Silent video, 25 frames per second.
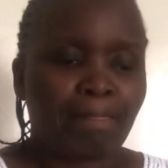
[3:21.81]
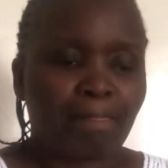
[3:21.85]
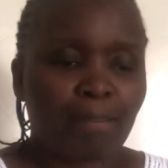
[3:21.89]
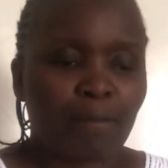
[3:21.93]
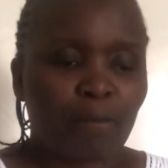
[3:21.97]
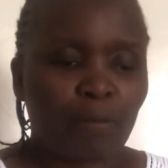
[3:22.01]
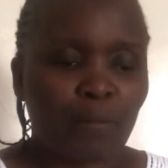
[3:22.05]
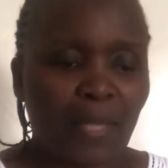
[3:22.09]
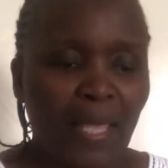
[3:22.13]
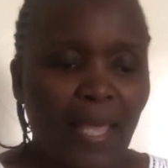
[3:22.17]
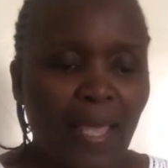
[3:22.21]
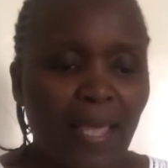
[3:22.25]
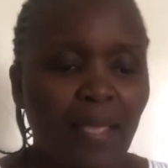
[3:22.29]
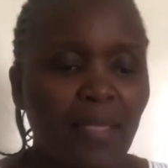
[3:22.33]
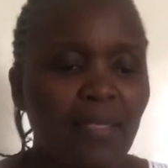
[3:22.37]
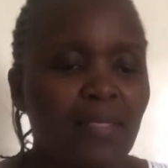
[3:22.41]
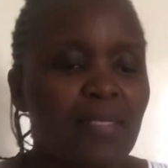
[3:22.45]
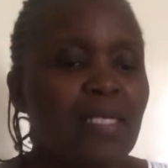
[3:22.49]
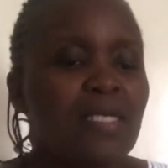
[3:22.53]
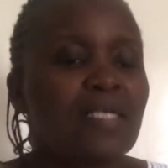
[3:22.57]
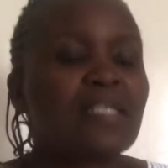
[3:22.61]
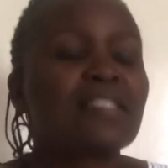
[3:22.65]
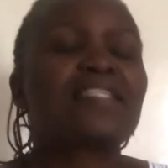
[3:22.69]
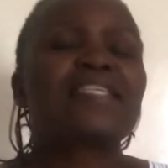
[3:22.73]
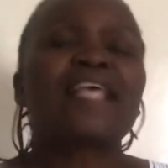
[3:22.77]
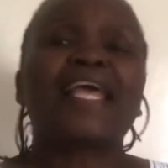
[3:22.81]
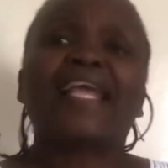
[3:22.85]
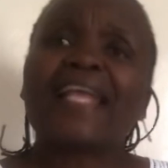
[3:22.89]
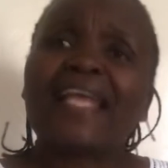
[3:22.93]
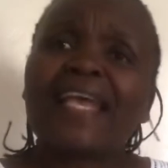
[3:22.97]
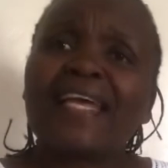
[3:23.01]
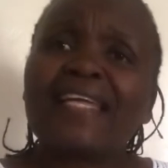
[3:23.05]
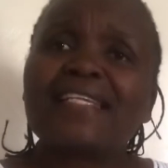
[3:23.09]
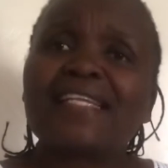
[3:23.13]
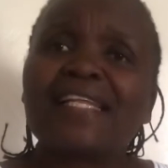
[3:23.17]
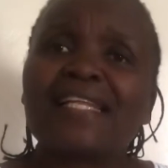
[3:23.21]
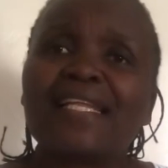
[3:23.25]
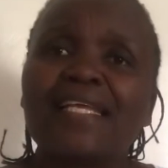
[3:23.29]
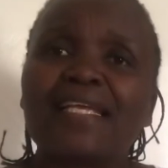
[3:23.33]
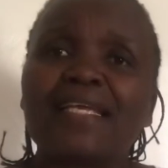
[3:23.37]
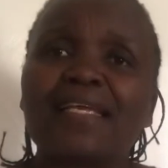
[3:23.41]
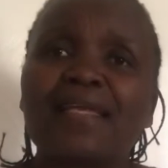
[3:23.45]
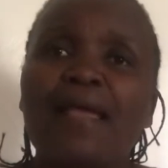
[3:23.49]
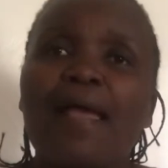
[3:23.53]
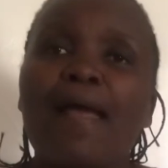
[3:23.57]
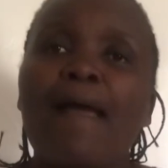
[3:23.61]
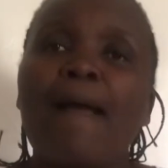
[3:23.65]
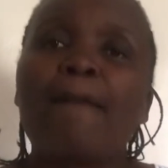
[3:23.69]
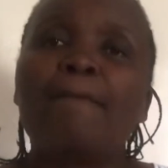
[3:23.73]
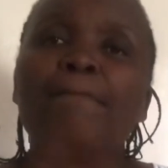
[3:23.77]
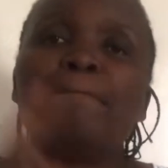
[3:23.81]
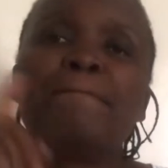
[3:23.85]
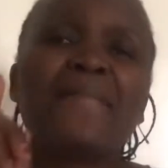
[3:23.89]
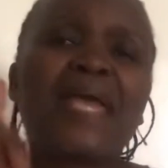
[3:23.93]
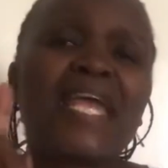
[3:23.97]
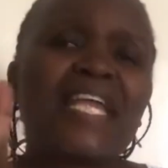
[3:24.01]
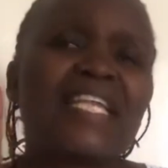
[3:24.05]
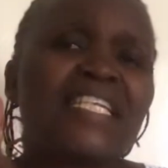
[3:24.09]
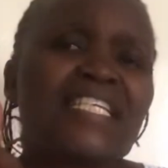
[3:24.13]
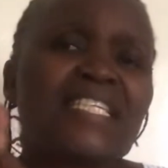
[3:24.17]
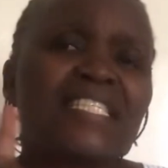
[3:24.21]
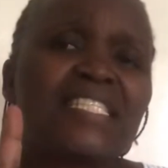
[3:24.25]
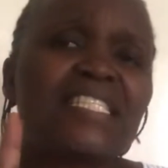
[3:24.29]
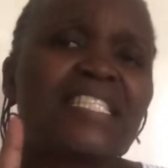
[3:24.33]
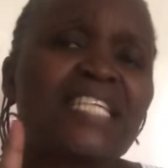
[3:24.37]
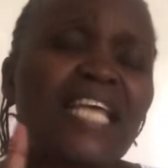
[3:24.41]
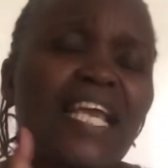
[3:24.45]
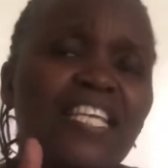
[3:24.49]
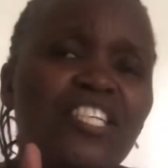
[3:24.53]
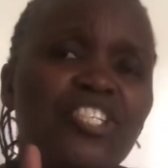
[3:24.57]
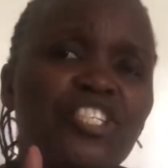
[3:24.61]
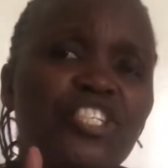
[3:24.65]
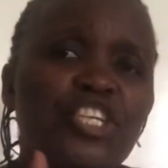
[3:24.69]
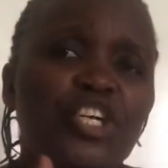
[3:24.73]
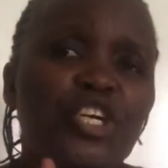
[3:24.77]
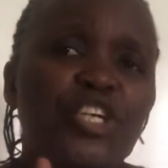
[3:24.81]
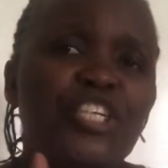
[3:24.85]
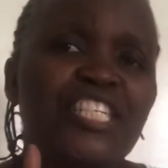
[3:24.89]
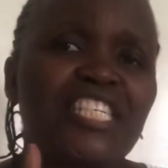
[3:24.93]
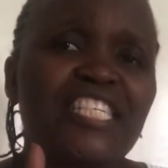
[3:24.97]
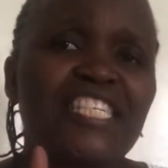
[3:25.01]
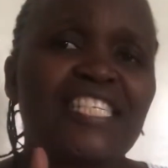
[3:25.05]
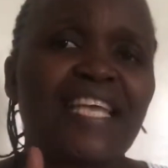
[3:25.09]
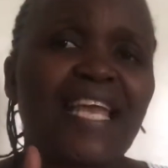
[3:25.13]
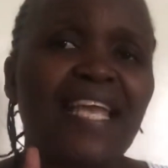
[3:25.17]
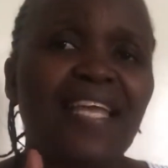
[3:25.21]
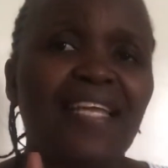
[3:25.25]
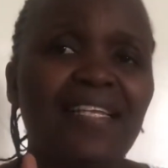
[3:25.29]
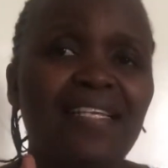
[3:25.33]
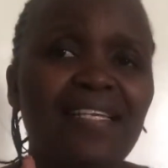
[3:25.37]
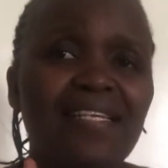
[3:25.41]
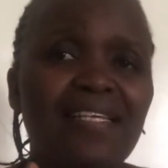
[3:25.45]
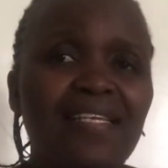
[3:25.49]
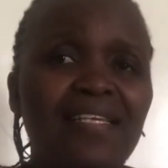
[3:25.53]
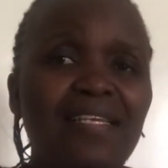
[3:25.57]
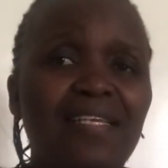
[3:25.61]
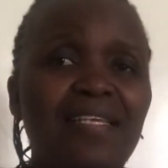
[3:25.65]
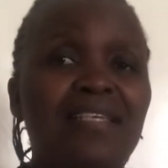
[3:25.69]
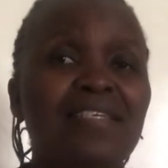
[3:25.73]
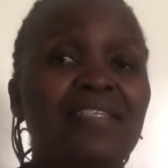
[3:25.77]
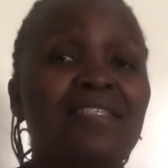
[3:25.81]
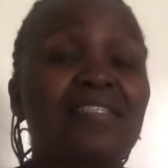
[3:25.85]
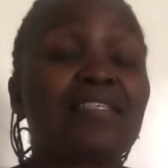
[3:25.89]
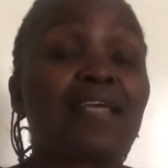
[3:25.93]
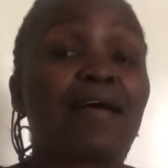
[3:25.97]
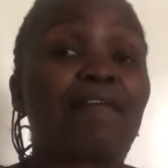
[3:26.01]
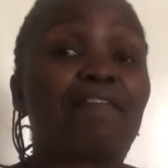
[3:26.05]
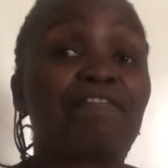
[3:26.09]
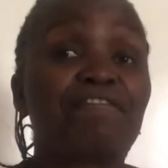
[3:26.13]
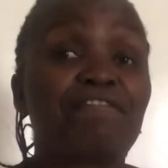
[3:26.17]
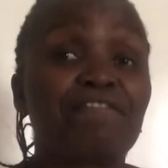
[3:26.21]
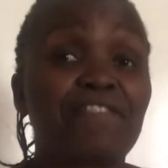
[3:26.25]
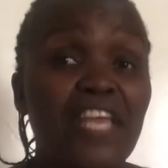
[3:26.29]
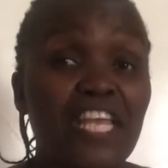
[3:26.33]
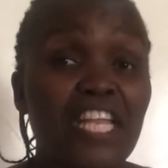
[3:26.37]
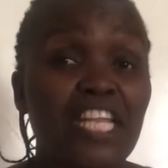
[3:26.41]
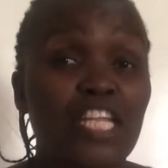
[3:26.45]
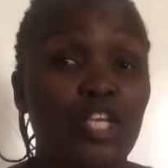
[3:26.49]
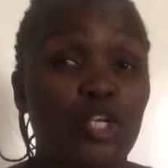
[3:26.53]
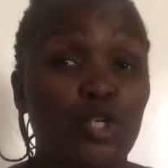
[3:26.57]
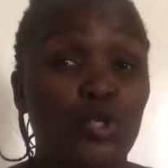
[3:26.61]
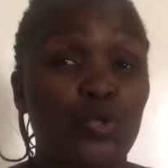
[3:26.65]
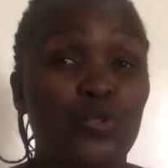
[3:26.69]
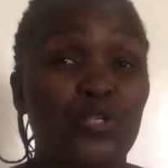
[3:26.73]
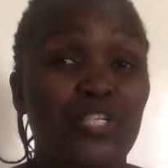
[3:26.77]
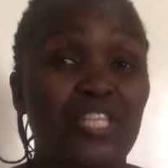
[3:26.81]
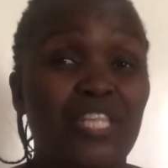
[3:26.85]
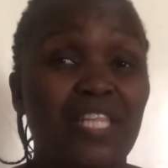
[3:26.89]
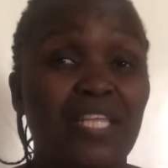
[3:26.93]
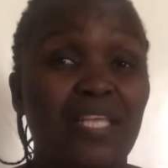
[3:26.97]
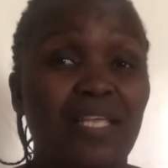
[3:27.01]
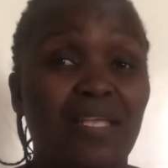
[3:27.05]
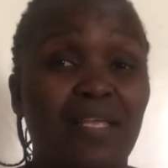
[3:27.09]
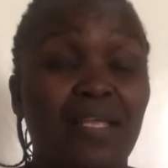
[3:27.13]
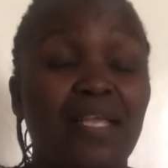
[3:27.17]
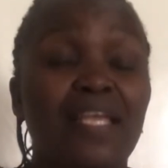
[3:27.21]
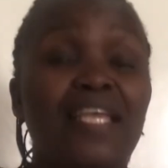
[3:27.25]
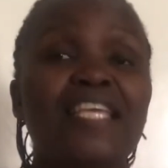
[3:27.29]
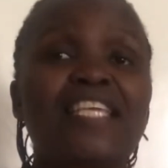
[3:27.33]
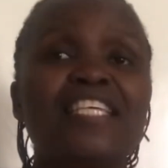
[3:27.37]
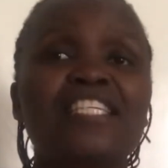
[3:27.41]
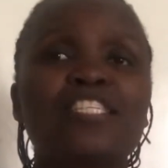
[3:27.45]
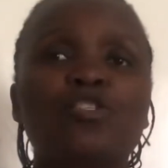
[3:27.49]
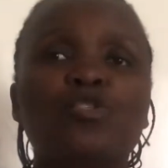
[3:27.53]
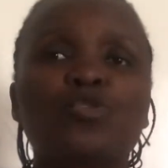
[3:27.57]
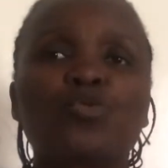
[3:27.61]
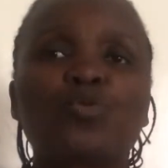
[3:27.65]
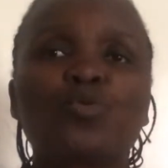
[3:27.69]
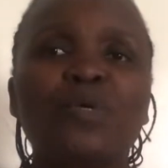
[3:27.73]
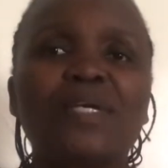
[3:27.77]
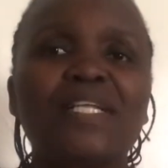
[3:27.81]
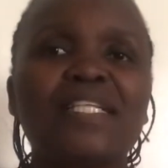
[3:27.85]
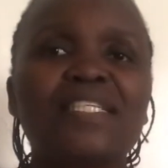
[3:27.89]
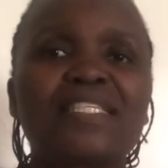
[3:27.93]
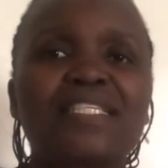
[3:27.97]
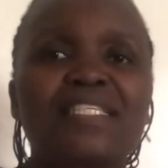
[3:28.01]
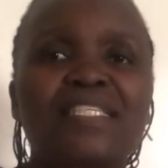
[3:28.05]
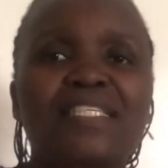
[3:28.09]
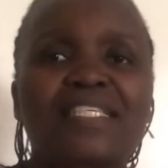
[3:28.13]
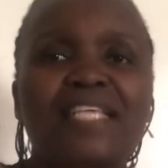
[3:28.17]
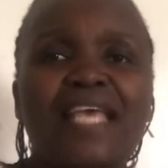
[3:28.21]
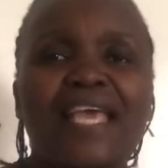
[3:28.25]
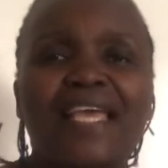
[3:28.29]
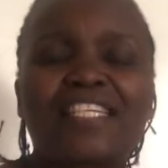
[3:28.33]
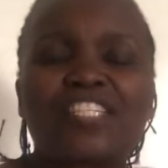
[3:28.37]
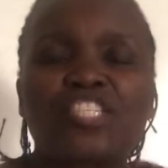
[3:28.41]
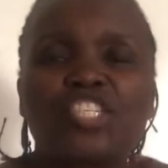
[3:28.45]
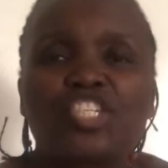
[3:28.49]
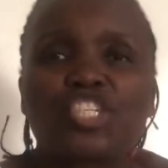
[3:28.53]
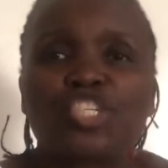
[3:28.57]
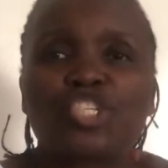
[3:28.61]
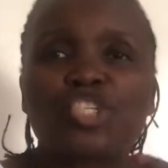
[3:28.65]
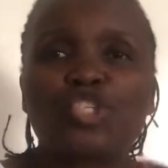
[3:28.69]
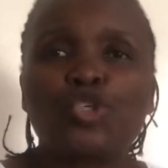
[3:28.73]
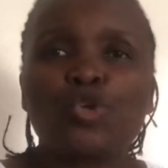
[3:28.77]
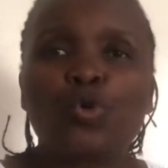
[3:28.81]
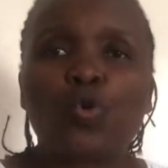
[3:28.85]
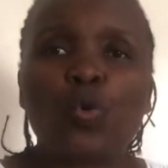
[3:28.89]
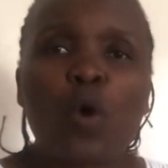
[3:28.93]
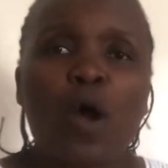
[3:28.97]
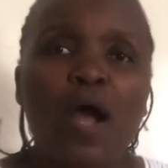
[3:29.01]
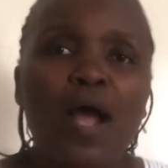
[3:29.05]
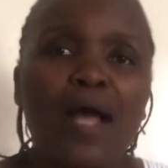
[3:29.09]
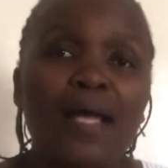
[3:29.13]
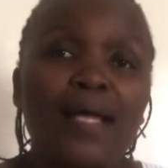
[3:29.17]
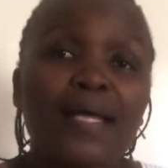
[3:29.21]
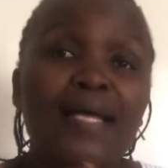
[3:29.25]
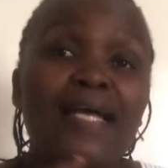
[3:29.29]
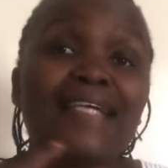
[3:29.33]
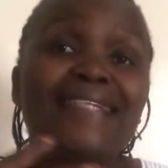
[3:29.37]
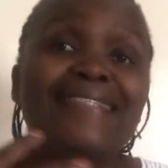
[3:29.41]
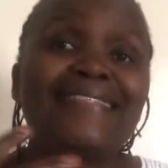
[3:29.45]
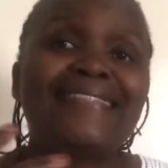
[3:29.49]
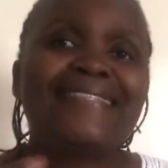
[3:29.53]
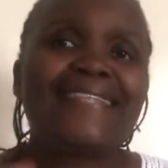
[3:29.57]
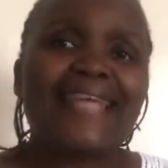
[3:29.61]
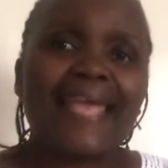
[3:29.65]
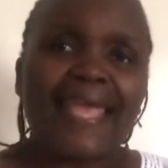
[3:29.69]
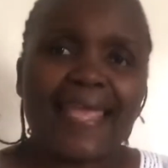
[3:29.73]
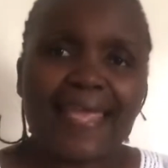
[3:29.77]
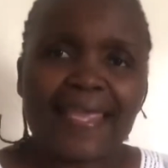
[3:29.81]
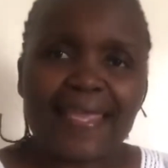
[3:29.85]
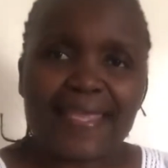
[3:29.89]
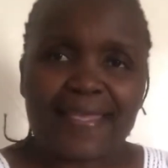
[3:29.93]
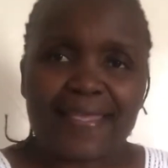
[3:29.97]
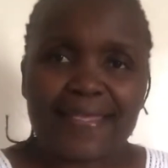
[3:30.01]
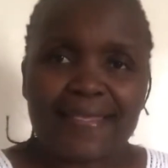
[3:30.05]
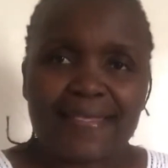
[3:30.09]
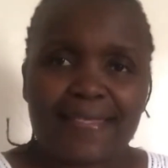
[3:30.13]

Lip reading: Okay? Secondly, meditation daily is a very good thing. It will set your day.